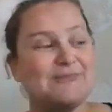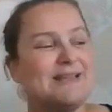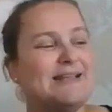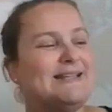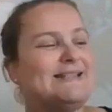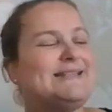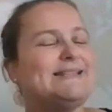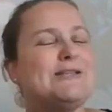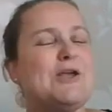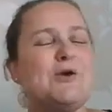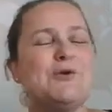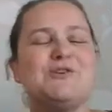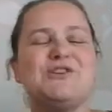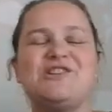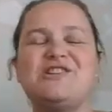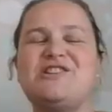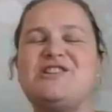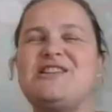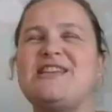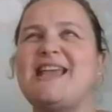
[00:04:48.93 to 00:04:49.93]
So
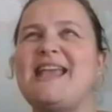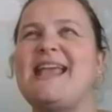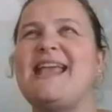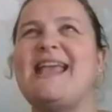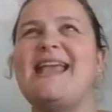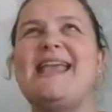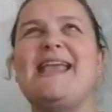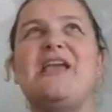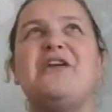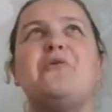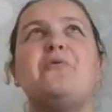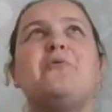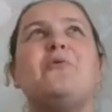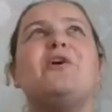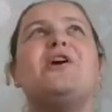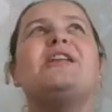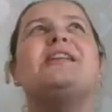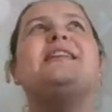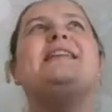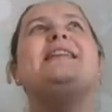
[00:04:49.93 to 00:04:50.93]
she
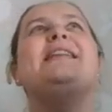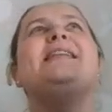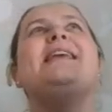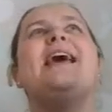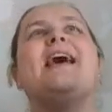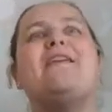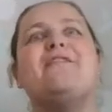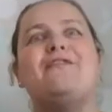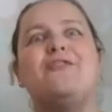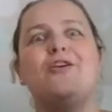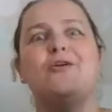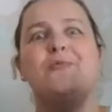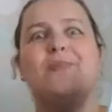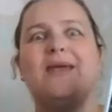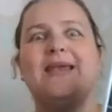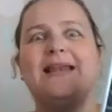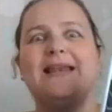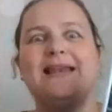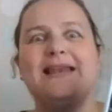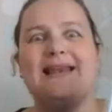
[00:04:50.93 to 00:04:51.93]
would never
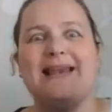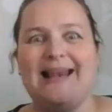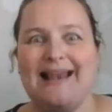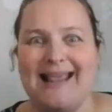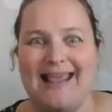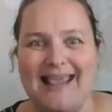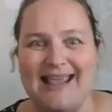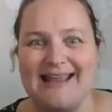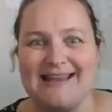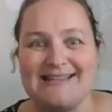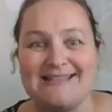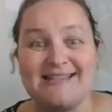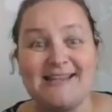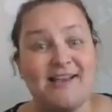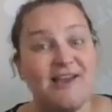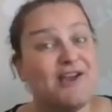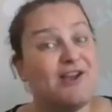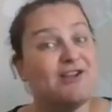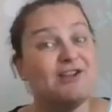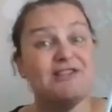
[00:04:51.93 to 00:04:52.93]
be late
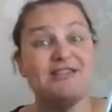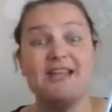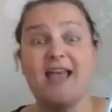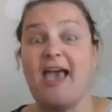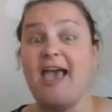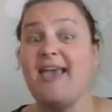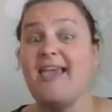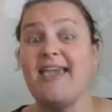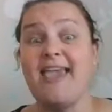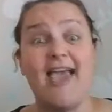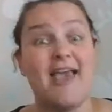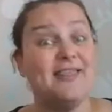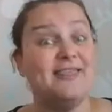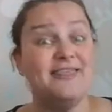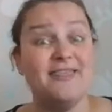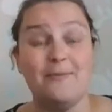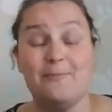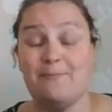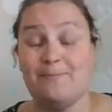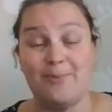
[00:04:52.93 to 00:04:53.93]
to get
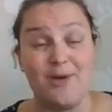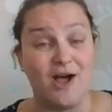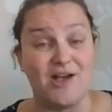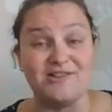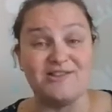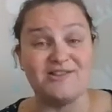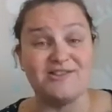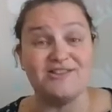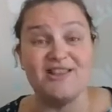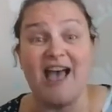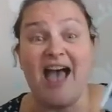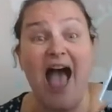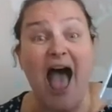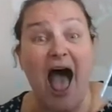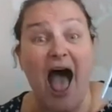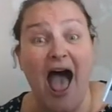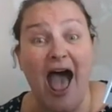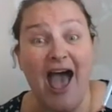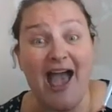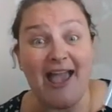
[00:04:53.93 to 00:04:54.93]
the bus
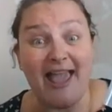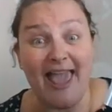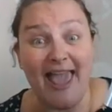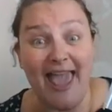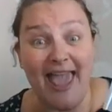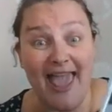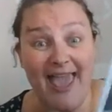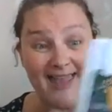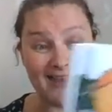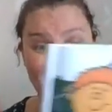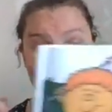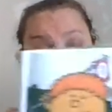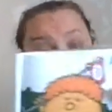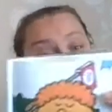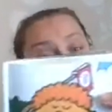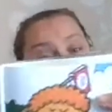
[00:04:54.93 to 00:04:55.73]
again.